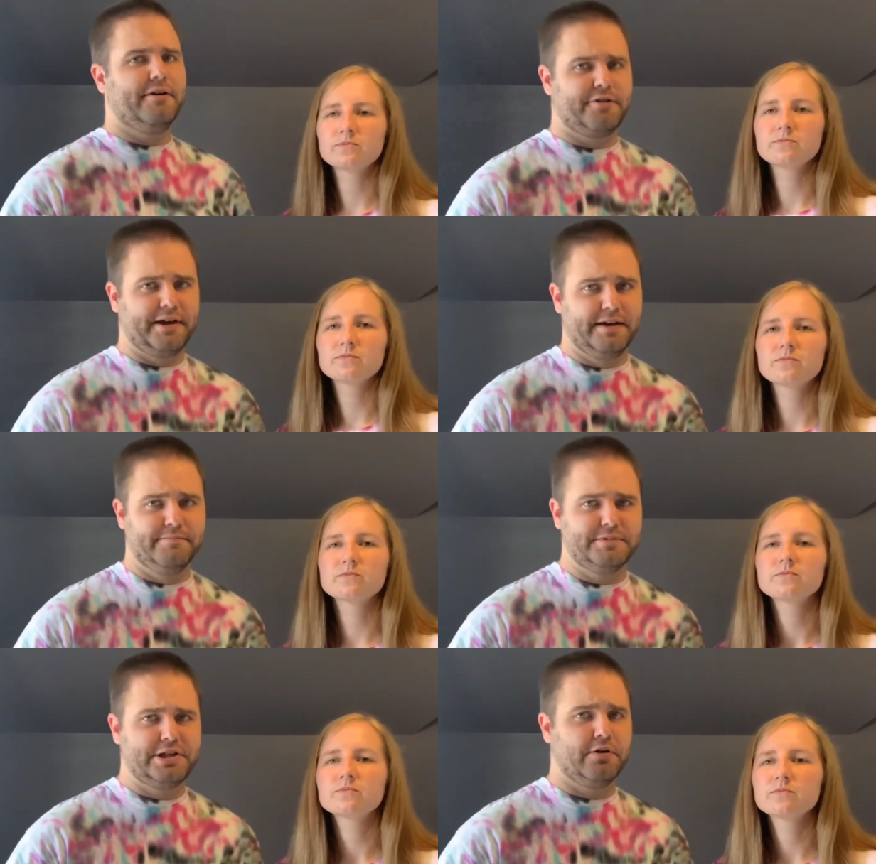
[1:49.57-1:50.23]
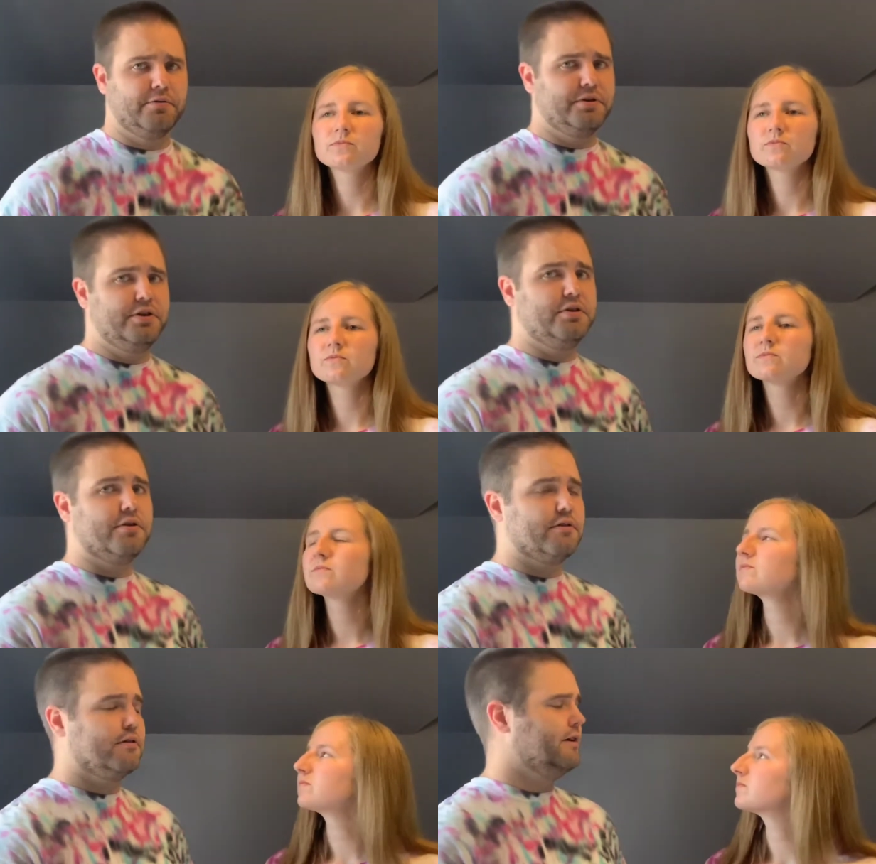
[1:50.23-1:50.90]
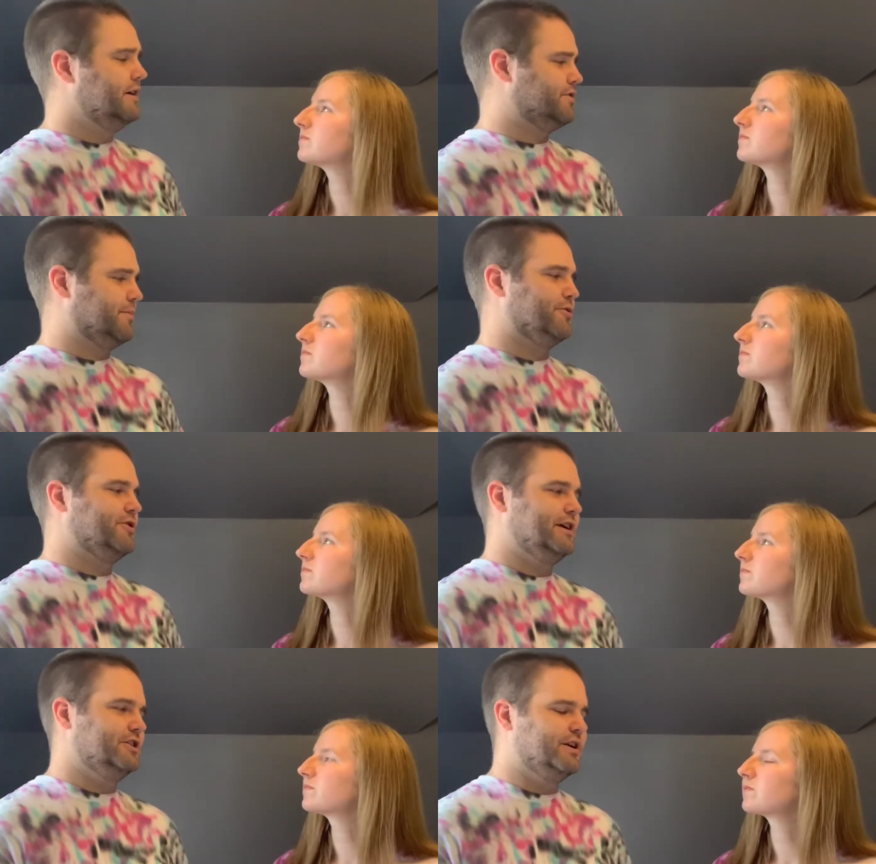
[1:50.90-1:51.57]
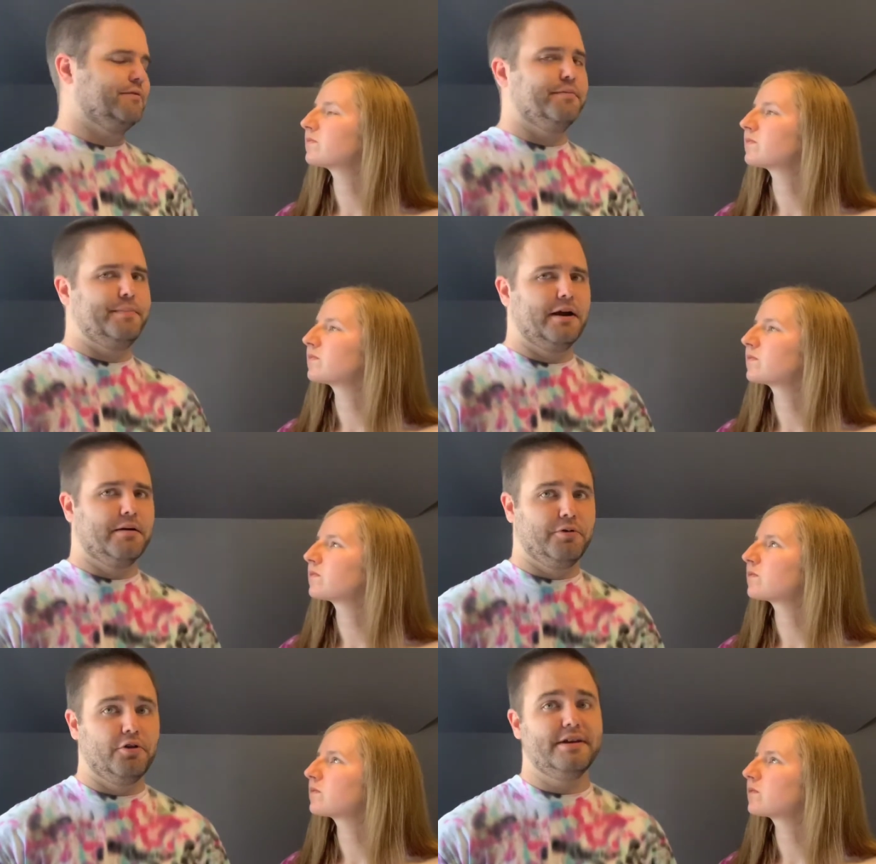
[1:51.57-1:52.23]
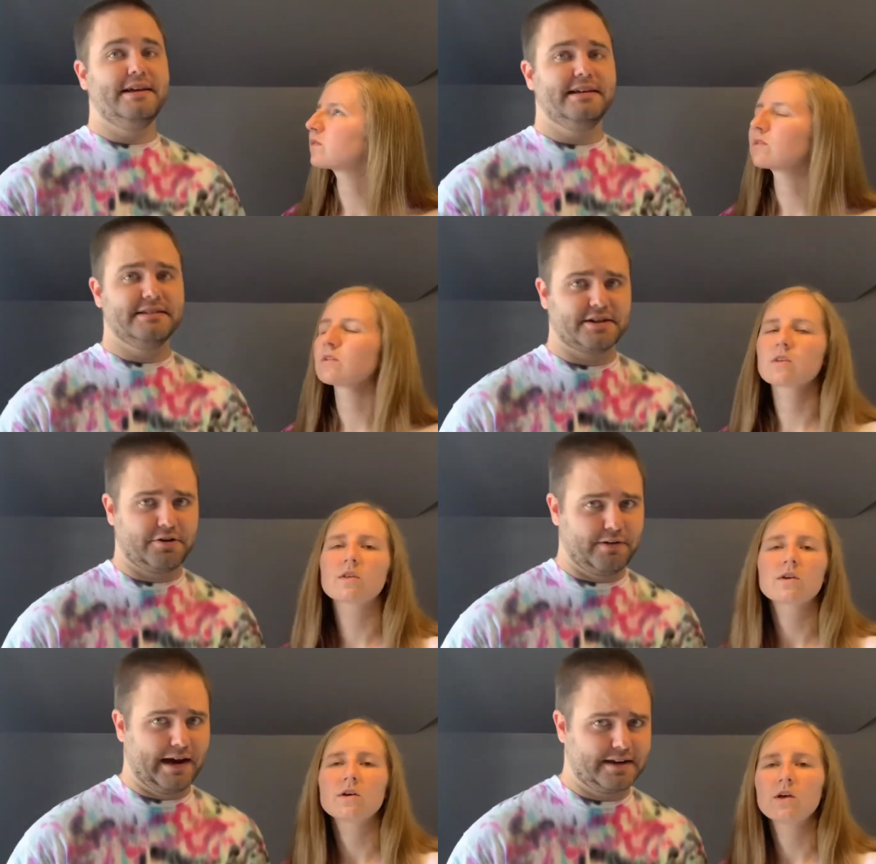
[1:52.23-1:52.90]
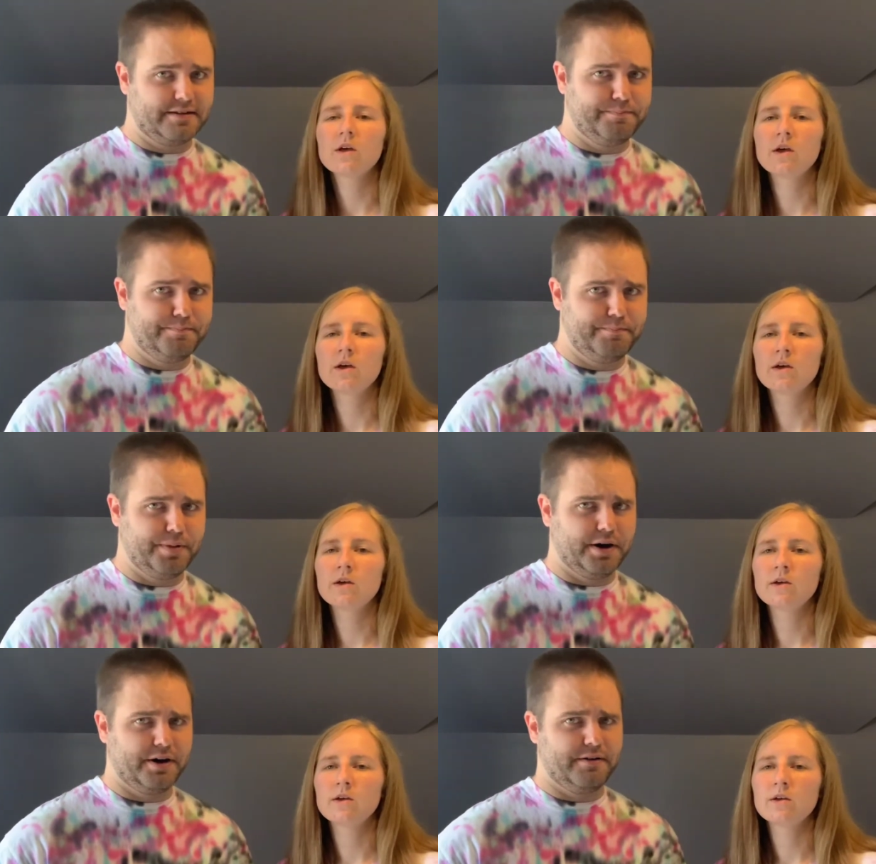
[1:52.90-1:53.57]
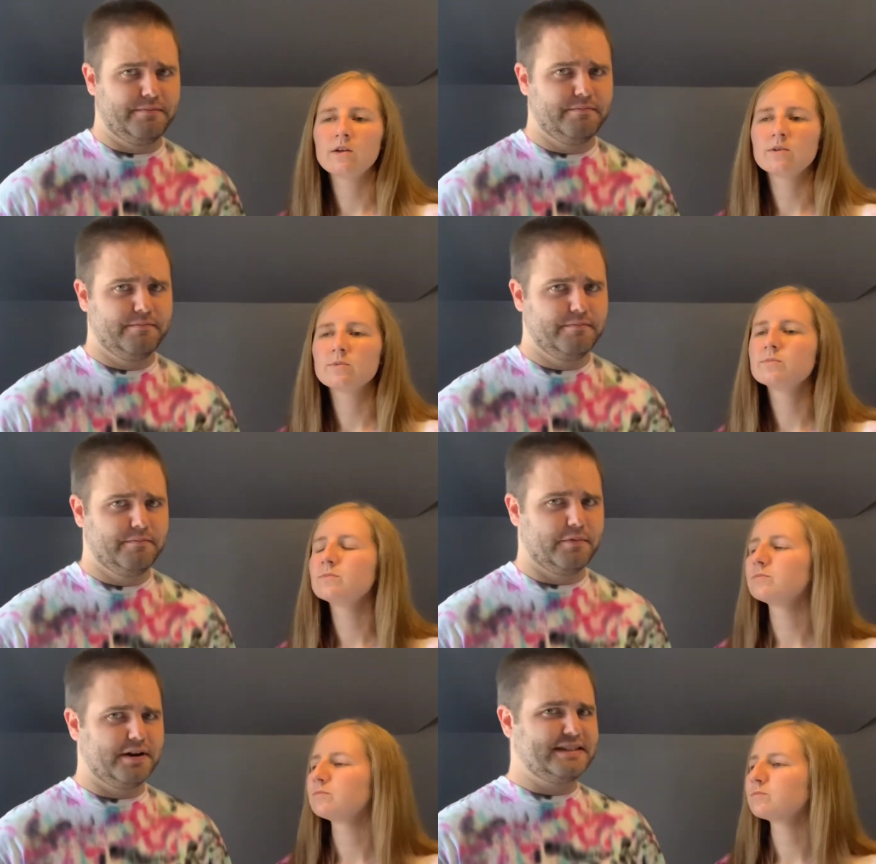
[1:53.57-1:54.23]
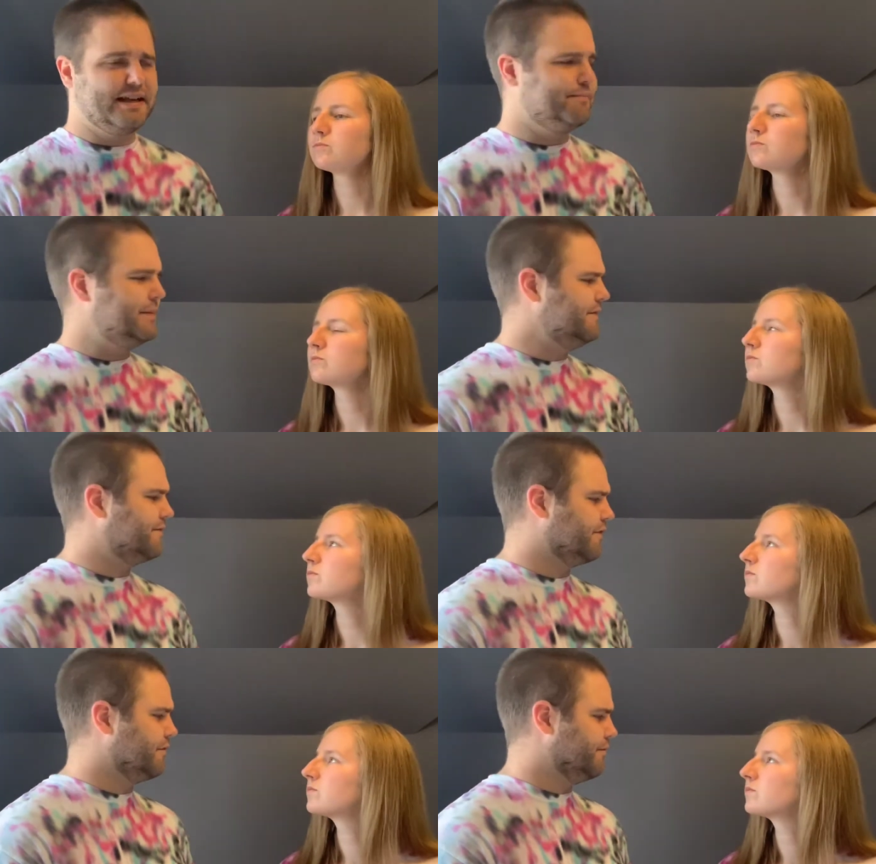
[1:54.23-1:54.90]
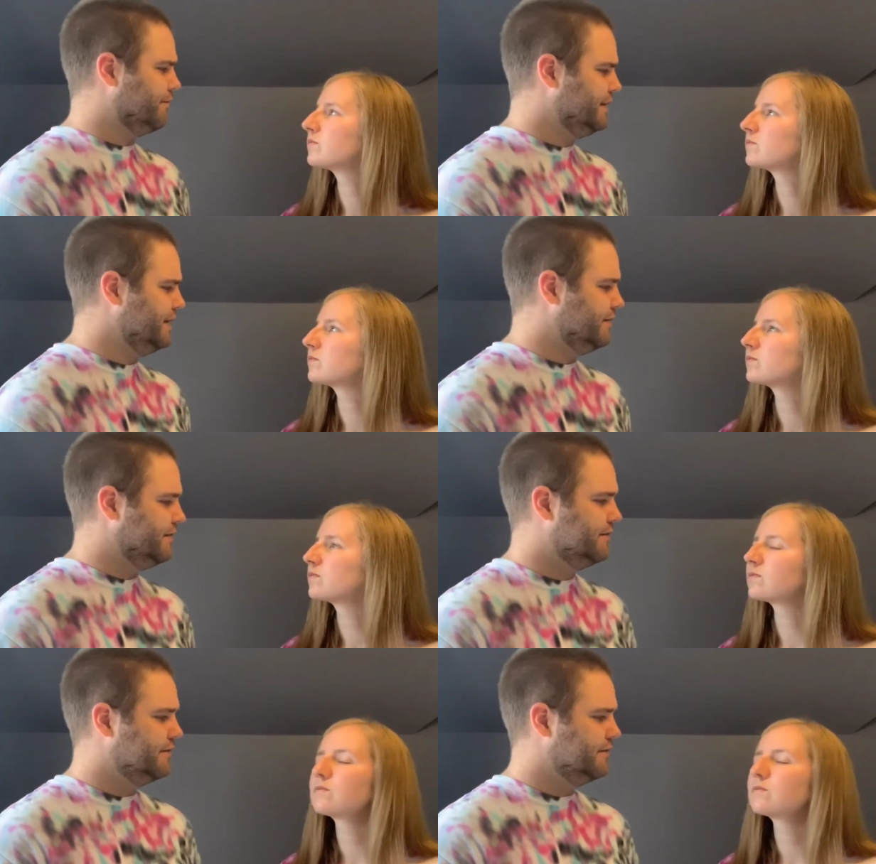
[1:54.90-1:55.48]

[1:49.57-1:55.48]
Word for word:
Speaker 1: okay. So your interpretation of the parable is correct, but what does that mean for me?